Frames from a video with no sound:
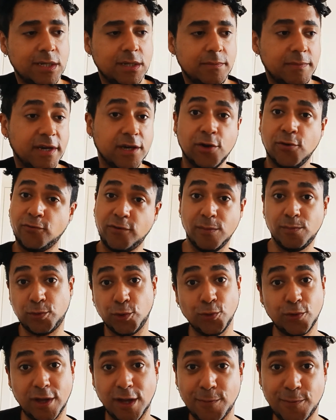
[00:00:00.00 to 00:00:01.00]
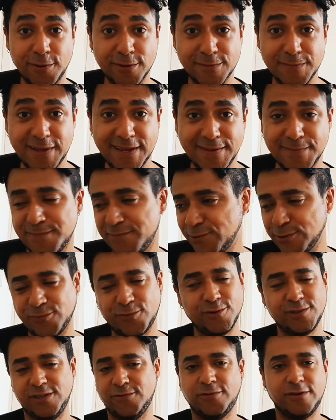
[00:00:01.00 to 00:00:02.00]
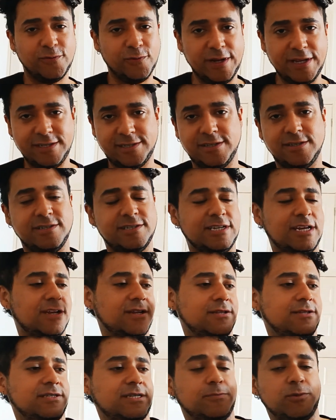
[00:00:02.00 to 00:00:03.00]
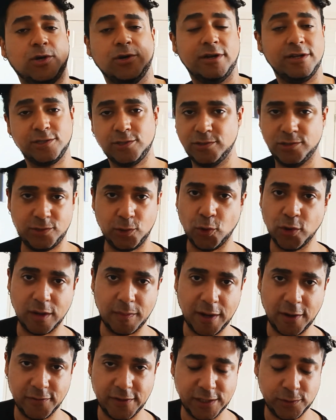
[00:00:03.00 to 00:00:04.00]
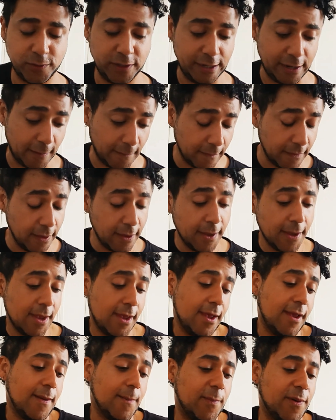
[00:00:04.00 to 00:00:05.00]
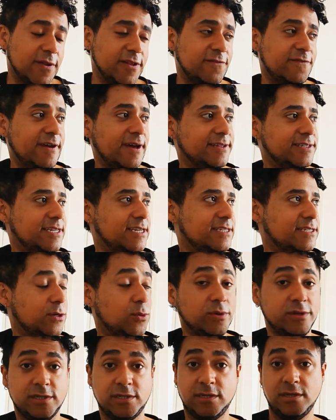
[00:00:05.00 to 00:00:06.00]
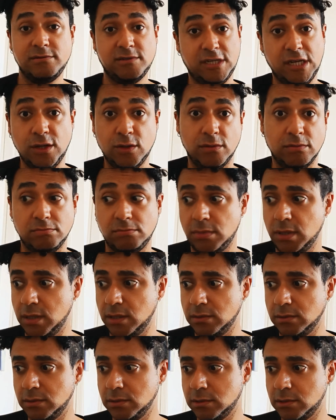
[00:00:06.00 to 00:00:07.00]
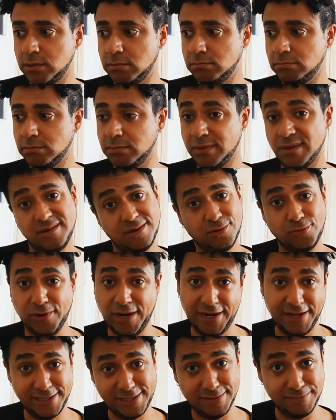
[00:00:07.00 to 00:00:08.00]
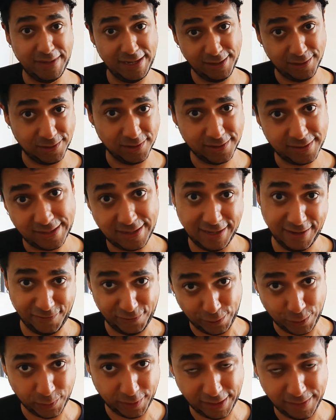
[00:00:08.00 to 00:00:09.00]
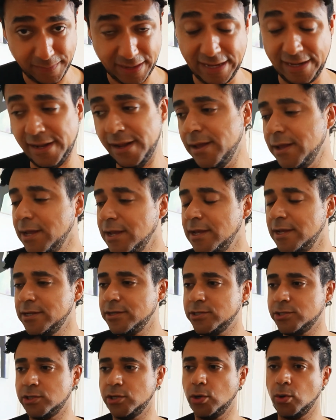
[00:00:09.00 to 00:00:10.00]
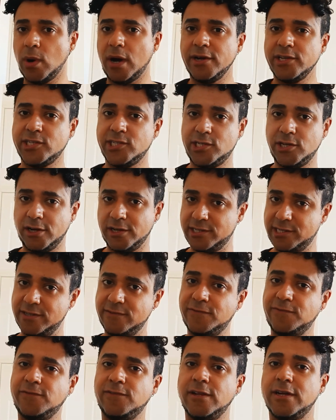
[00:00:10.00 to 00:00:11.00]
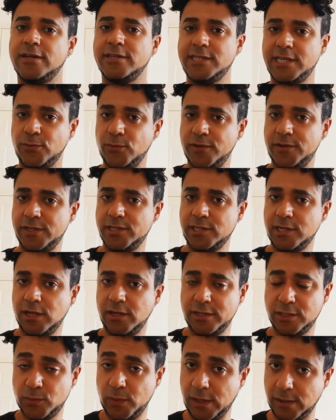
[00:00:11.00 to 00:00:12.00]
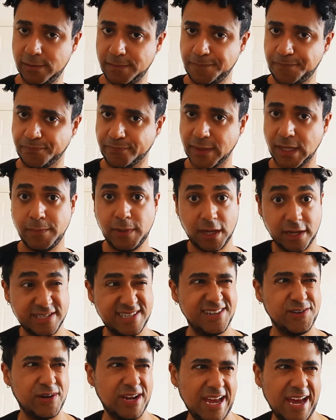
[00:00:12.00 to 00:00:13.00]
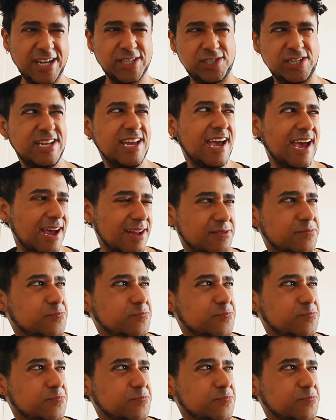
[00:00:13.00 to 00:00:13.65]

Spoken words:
my girlfriend broke up with me for different reasons, and I'm not going to talk about this right now. But the fact is, I was single and ready to mingle, if you know what I mean. So I started flirting with this girl as well, because I actually